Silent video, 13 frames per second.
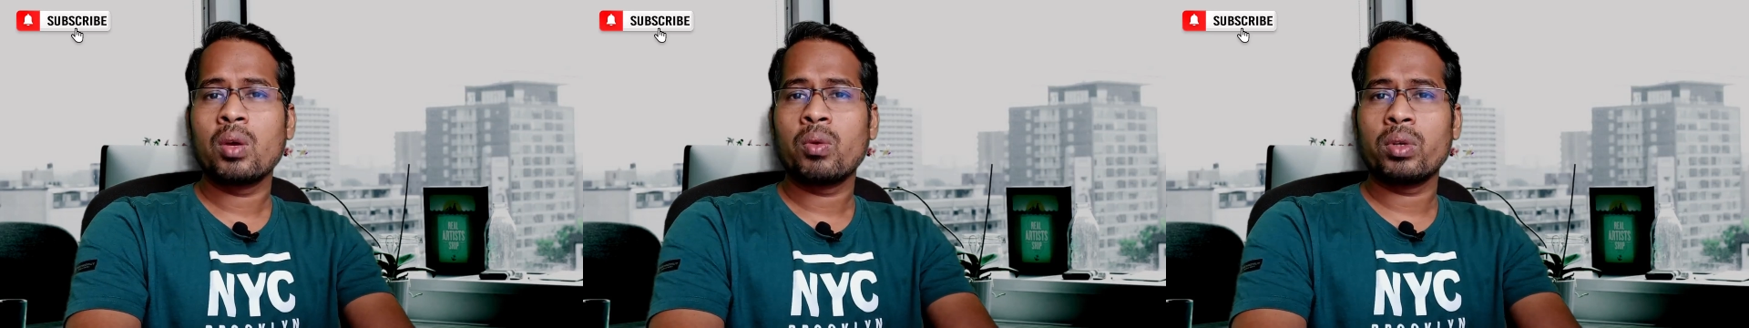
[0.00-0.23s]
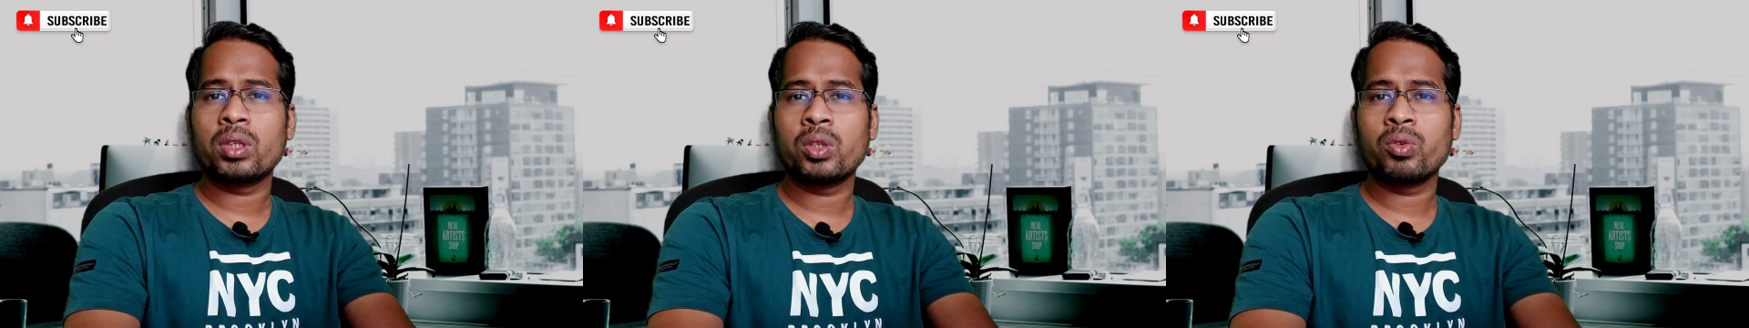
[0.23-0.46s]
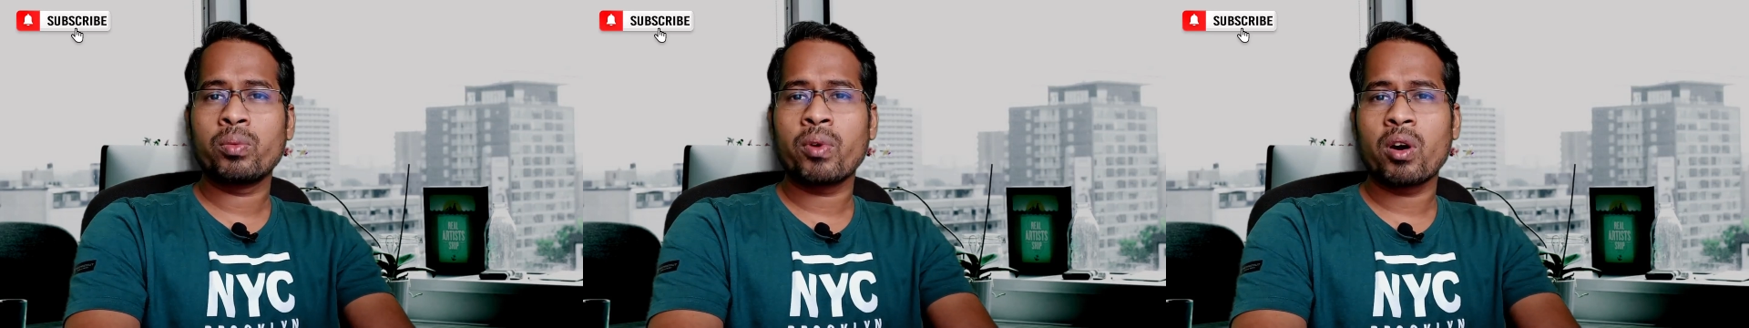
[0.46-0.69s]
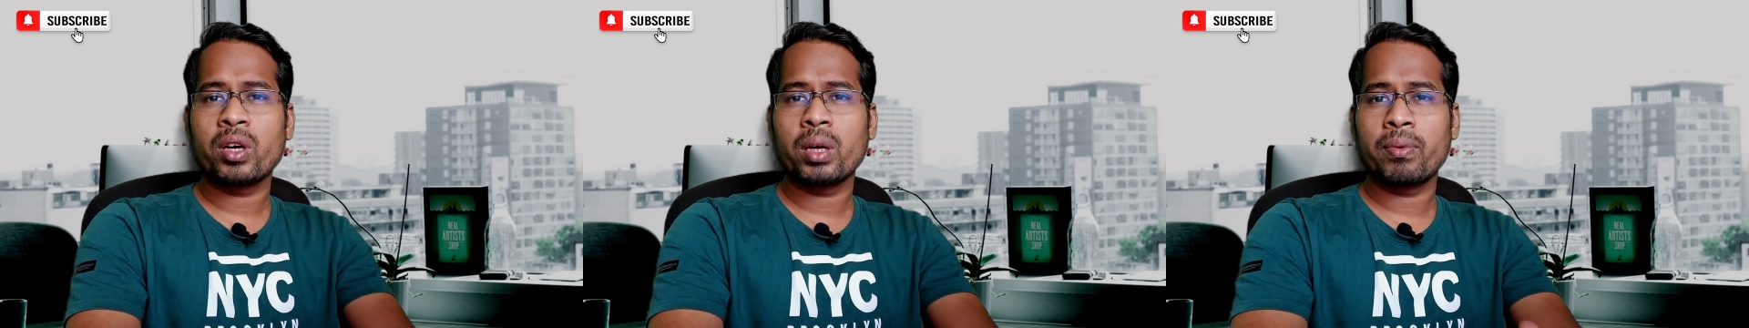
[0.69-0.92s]
with you
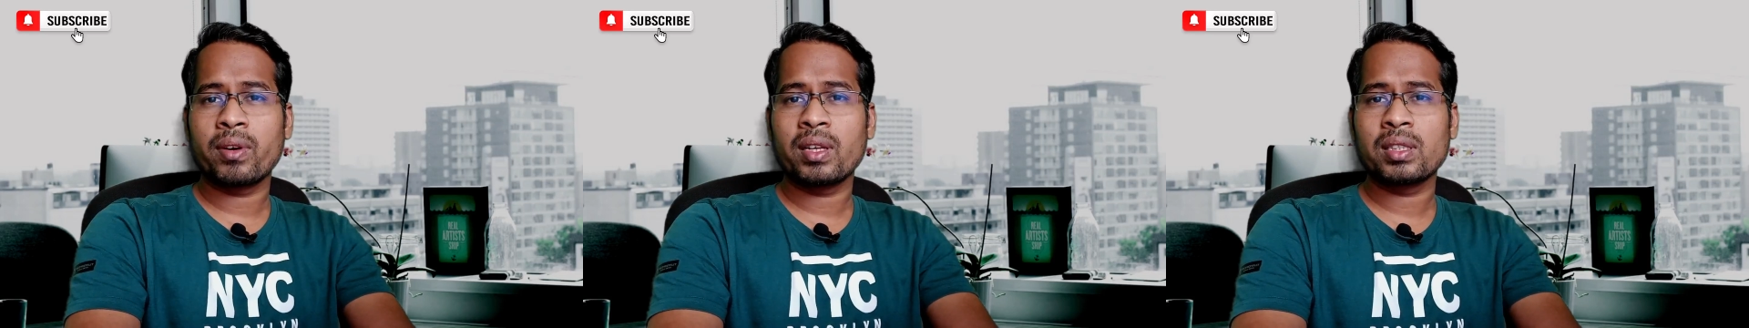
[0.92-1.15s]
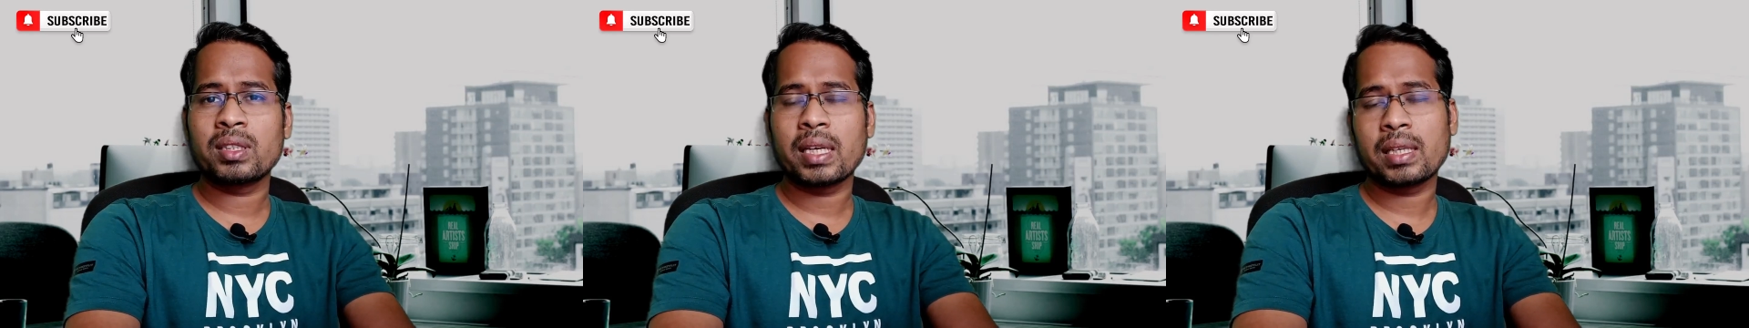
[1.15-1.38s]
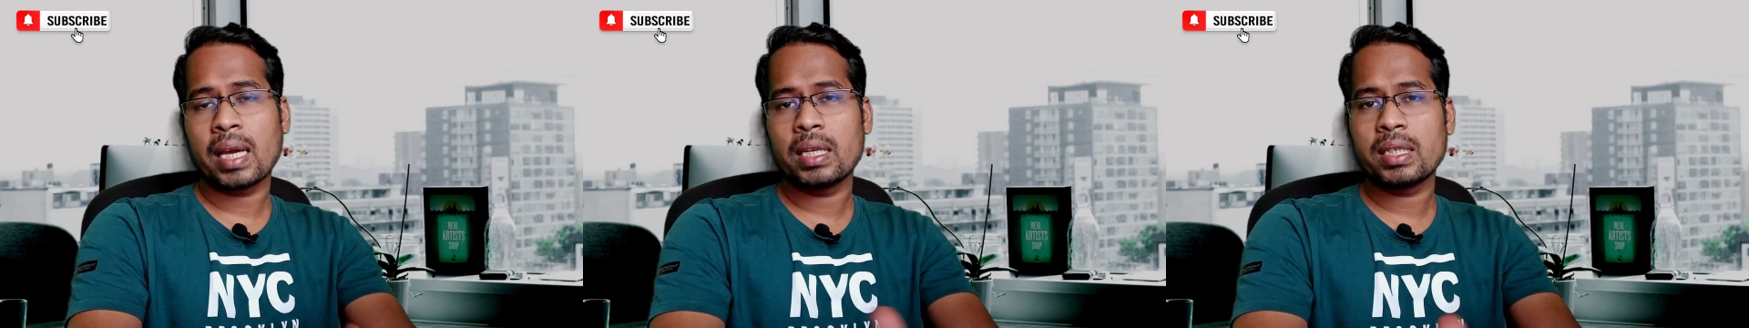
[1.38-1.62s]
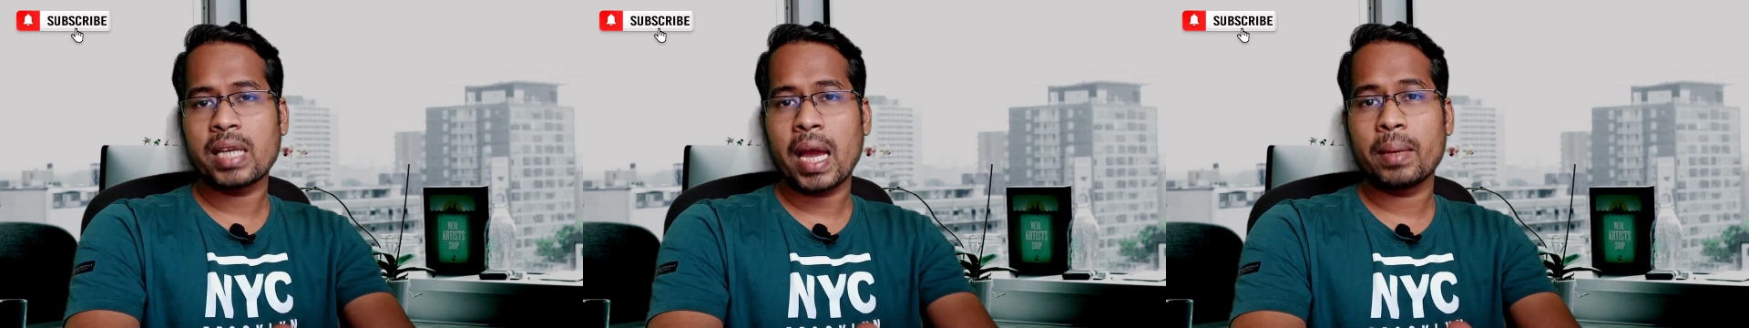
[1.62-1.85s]
for reference at
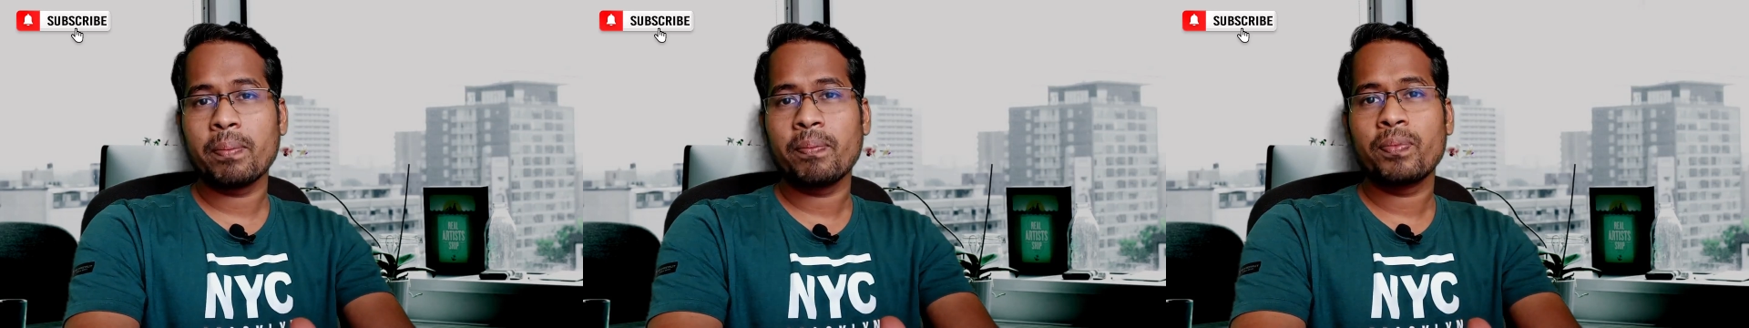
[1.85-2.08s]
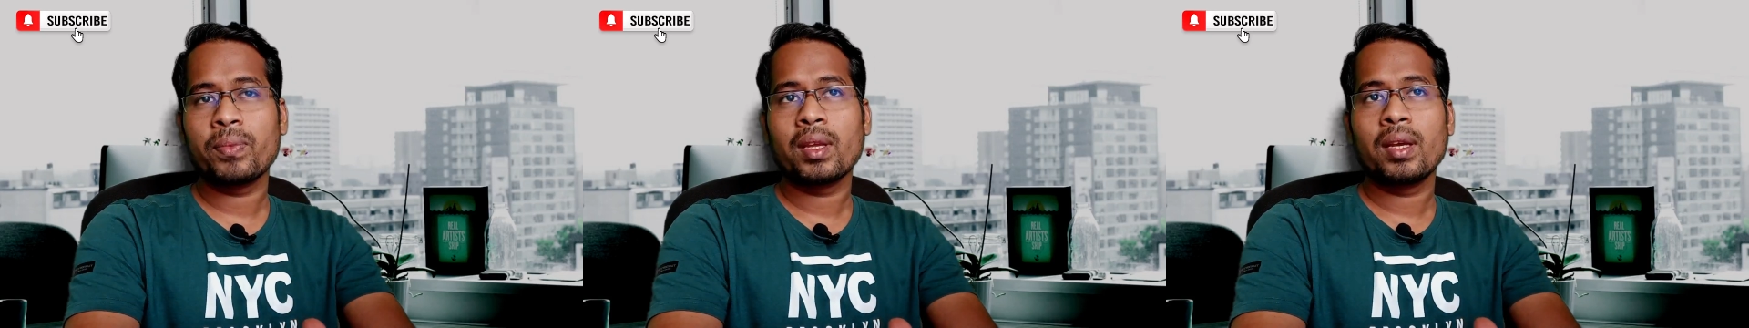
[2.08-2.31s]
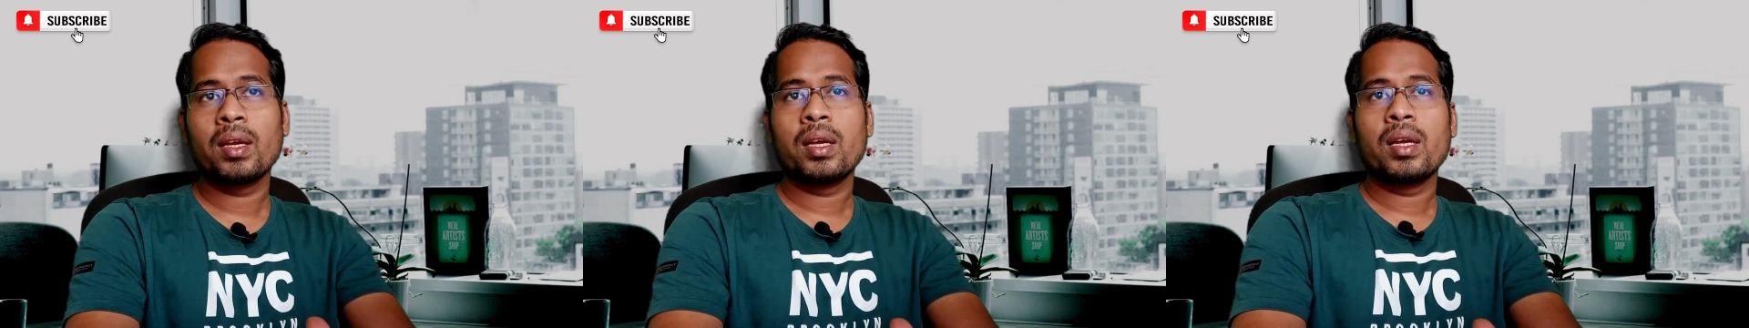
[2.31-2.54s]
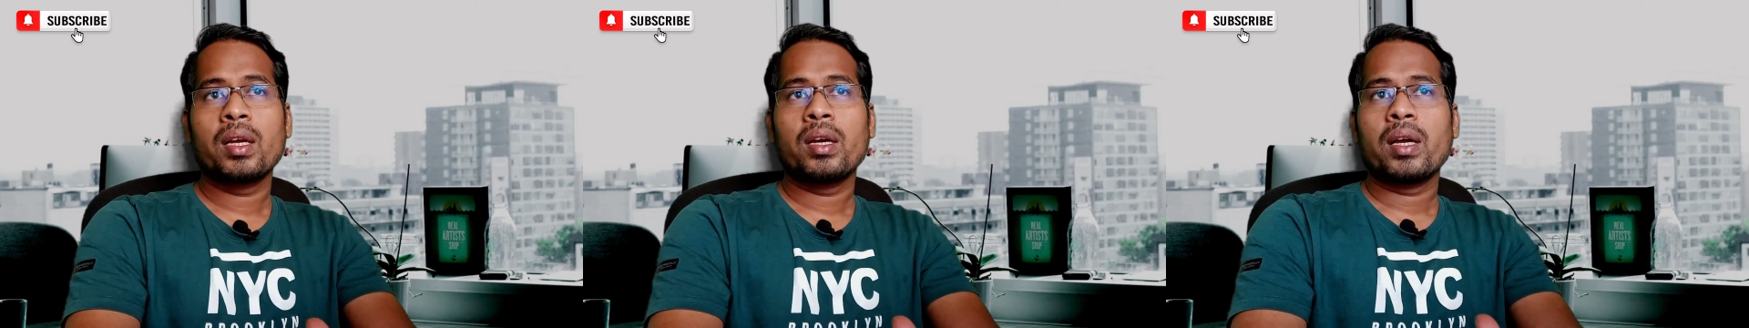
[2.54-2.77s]
any time.
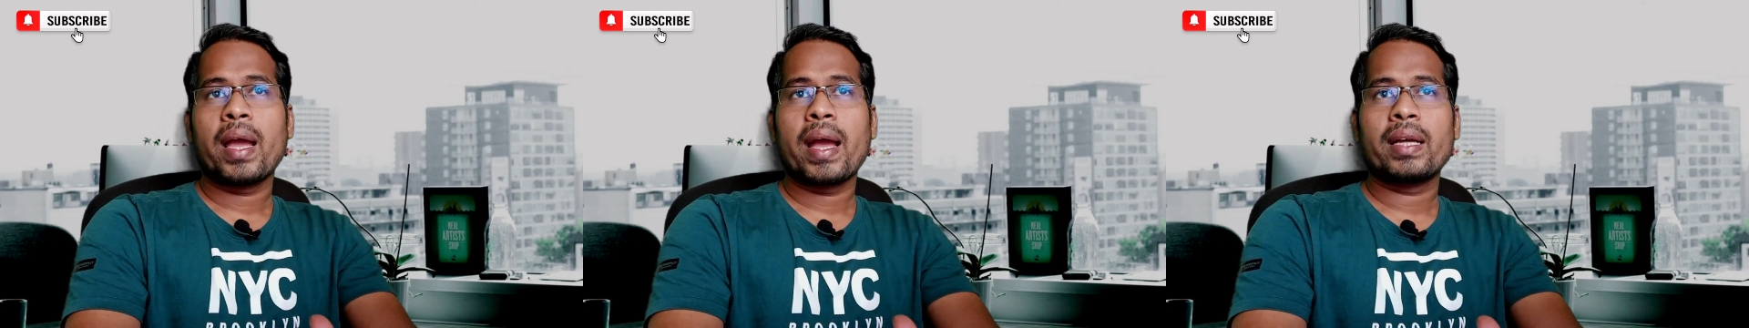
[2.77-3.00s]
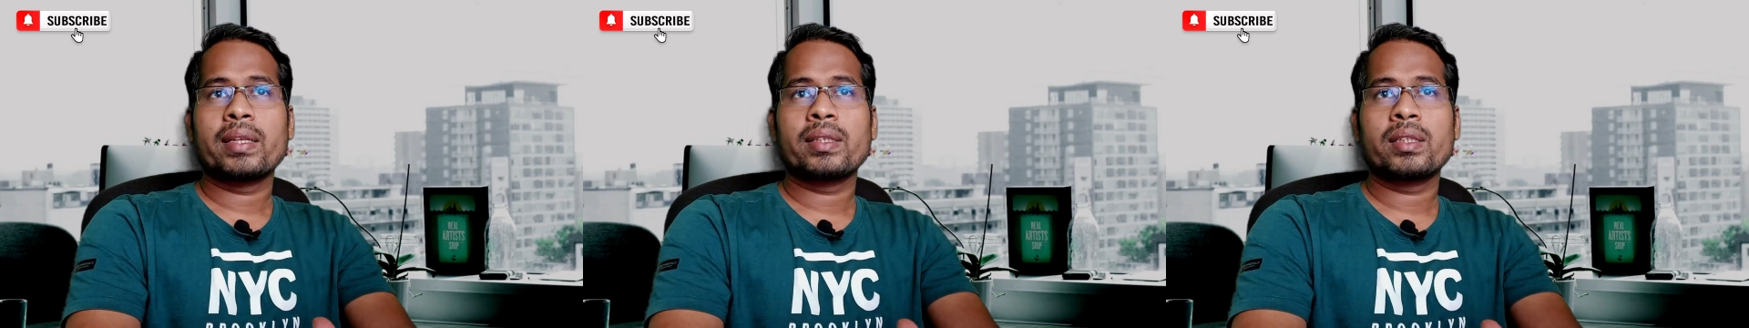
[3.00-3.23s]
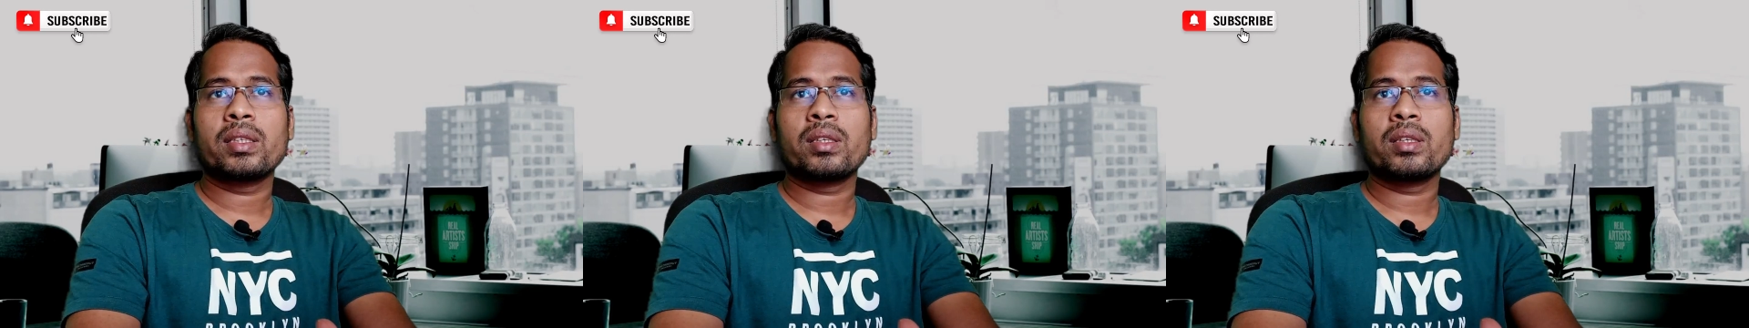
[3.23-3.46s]
And